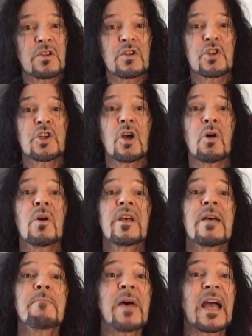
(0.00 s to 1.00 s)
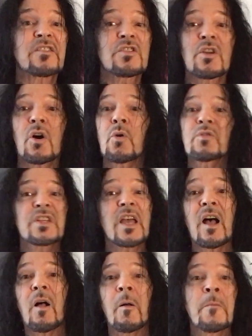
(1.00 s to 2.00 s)
the show and back to the
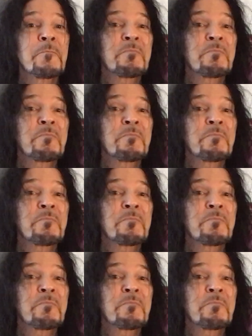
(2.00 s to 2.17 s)
hotel.